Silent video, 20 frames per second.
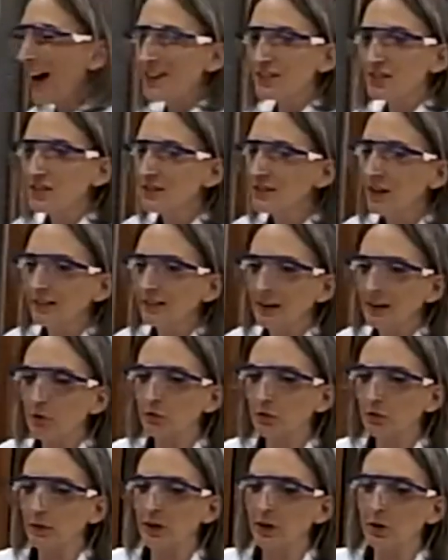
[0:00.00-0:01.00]
I just thought that
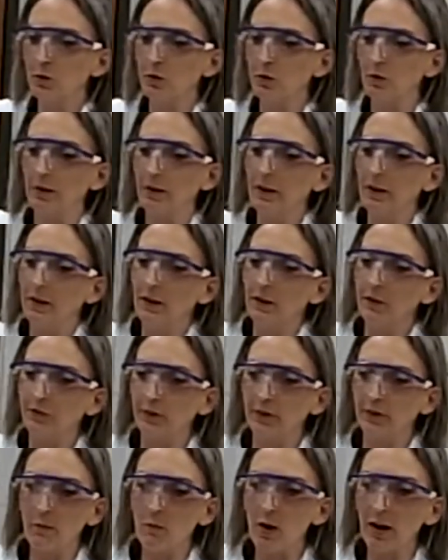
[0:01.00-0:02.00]
was really cool.
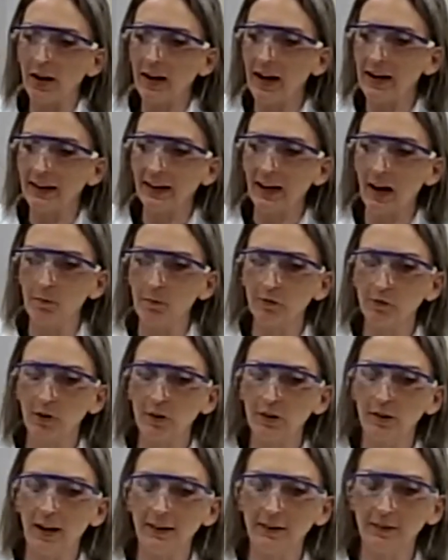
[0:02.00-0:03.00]
So then what kind of
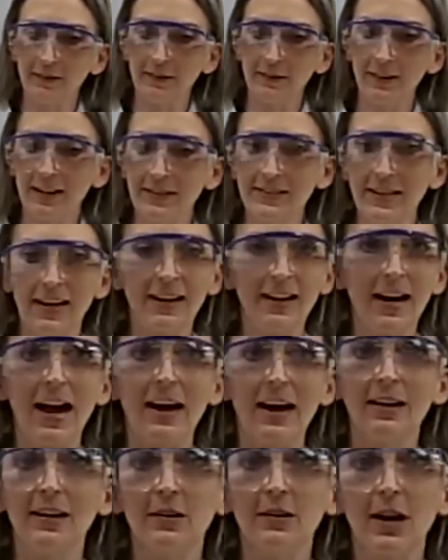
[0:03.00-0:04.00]
chemistry classes did I take?
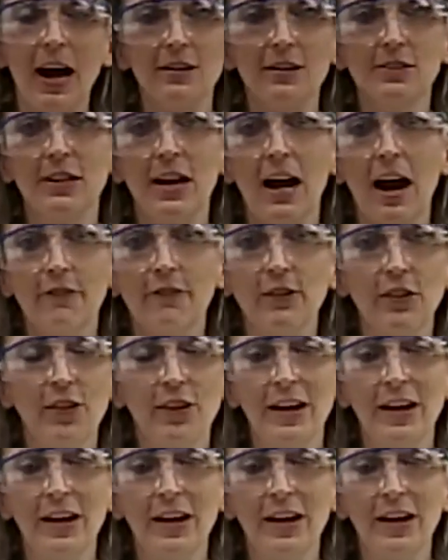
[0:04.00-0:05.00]
I did
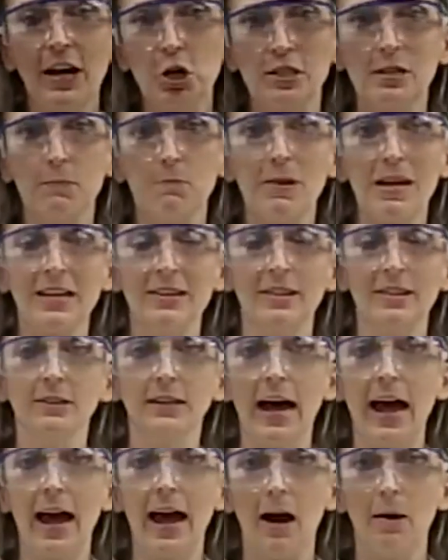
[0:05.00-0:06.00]
everything I could to be
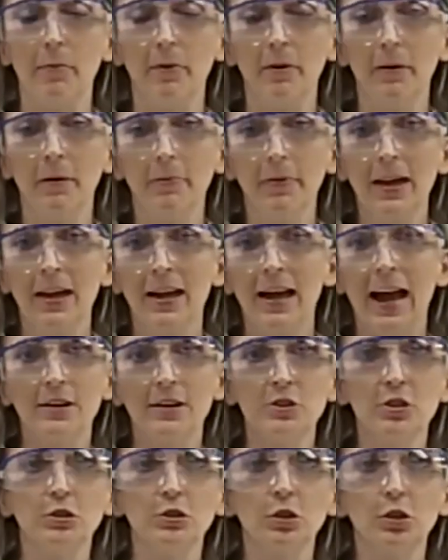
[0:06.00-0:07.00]
in the lab
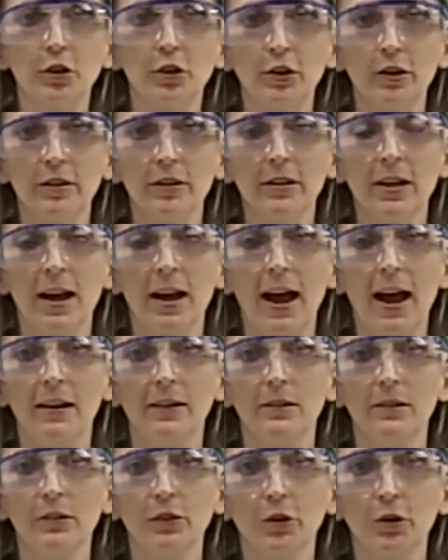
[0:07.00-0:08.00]
and to learn
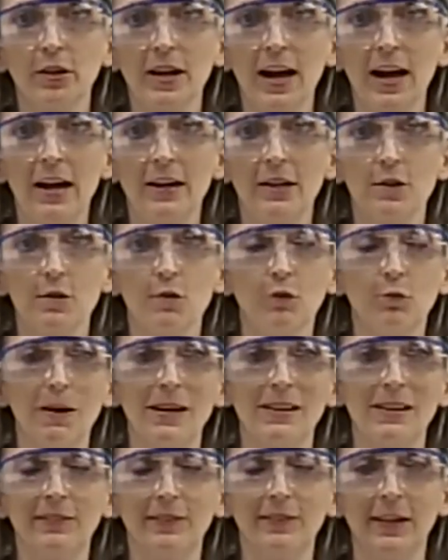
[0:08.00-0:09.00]
how to use
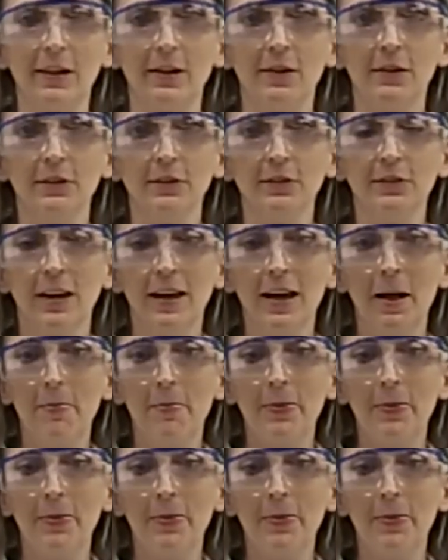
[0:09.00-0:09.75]
my skills.